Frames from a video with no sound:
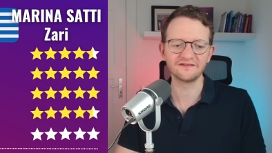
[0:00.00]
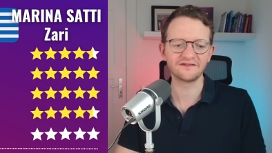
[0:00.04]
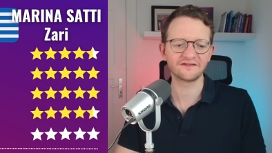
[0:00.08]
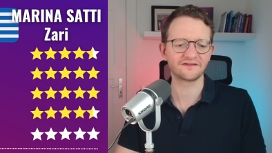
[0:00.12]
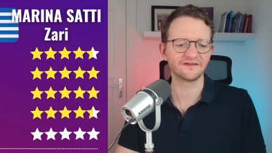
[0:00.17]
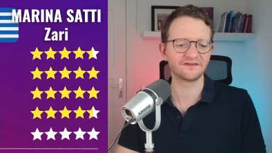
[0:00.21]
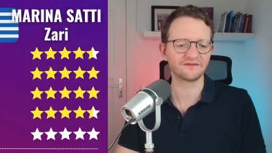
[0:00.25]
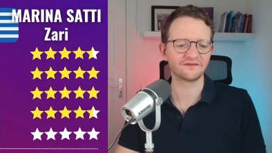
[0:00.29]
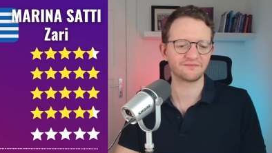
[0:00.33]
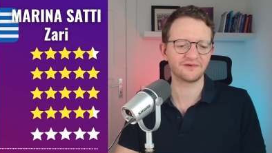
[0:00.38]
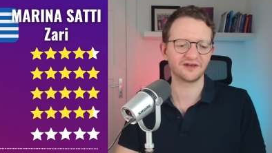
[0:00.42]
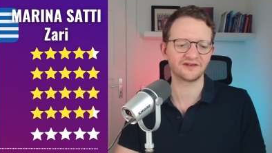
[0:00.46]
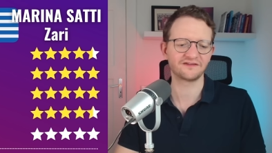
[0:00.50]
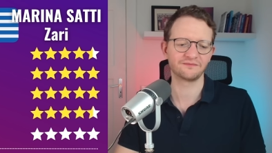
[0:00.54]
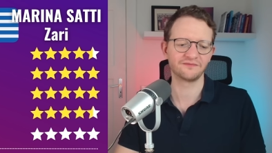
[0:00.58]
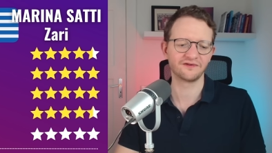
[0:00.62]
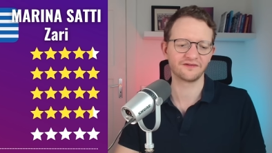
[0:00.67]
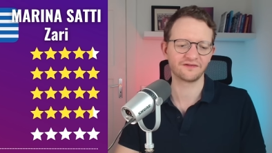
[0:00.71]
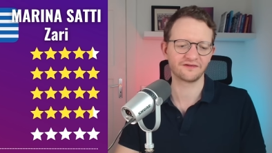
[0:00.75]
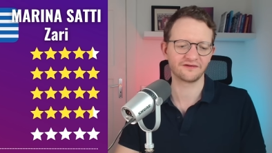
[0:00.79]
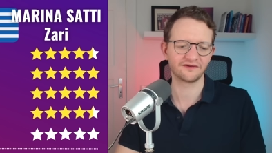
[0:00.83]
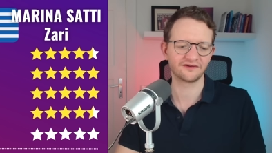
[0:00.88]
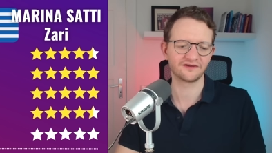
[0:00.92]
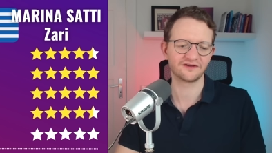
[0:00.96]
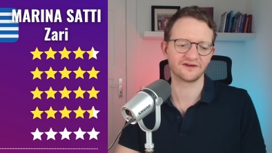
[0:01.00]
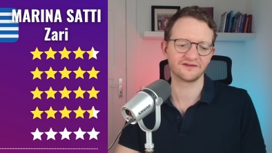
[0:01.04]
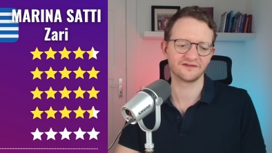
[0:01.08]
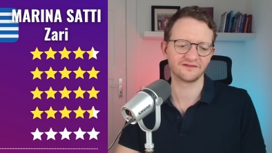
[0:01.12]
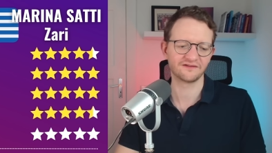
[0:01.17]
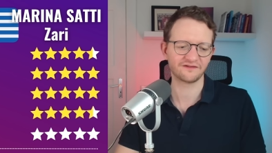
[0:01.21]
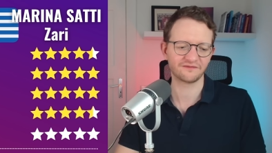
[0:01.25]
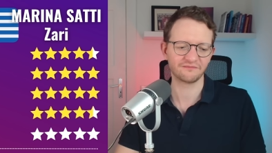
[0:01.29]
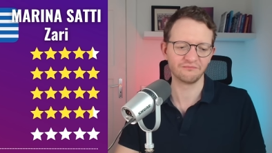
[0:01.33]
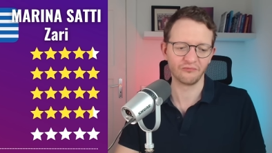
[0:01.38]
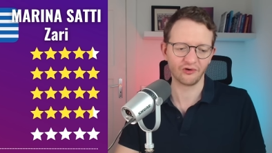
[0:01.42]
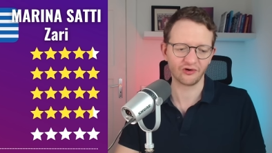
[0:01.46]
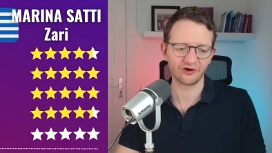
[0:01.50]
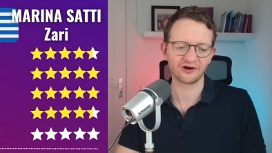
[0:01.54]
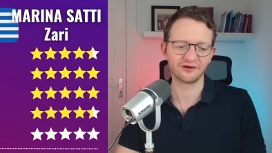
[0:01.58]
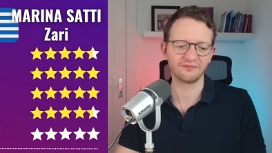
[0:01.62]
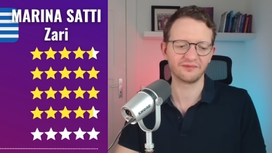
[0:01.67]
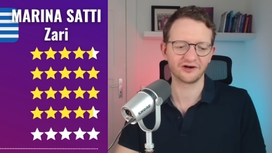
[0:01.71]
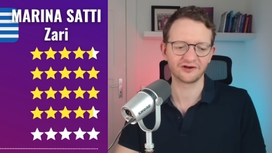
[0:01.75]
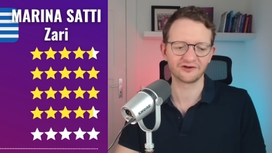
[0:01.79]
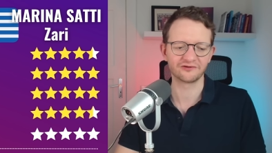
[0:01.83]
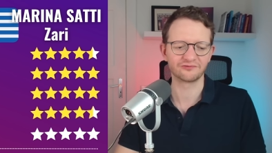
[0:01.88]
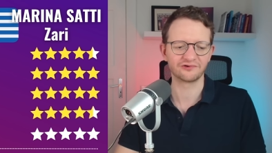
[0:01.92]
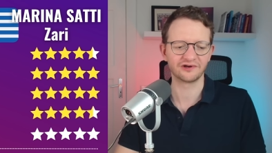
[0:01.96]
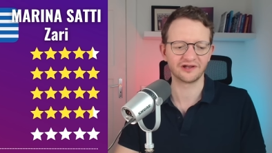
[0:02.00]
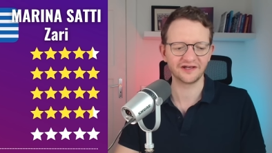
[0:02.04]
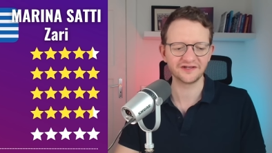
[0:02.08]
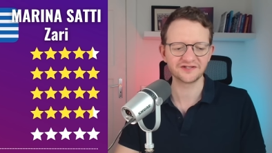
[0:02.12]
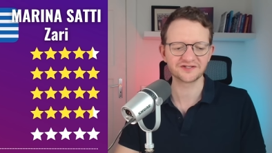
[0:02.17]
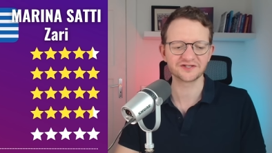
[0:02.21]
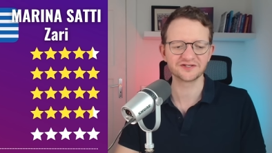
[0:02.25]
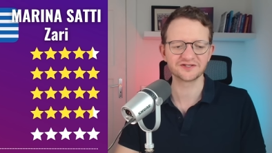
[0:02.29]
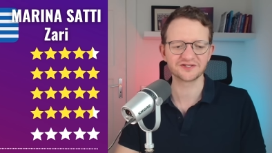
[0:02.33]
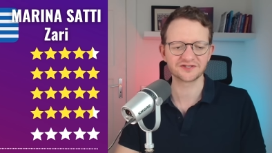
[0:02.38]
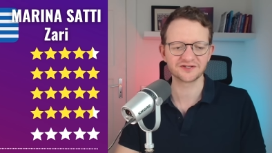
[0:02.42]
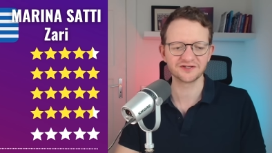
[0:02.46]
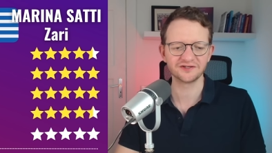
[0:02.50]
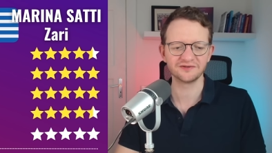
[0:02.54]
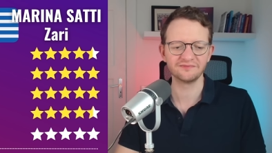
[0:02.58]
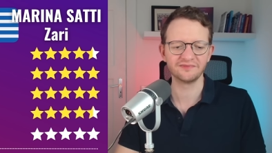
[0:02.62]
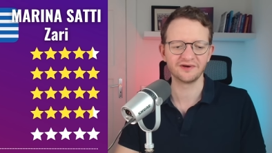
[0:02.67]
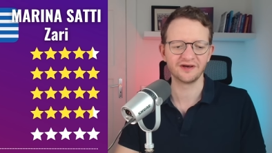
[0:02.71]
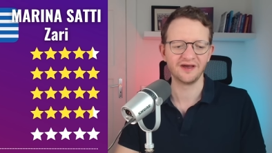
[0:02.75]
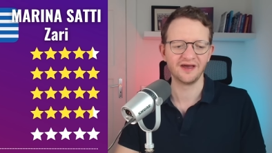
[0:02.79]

This makes me think that it's more about a relationship.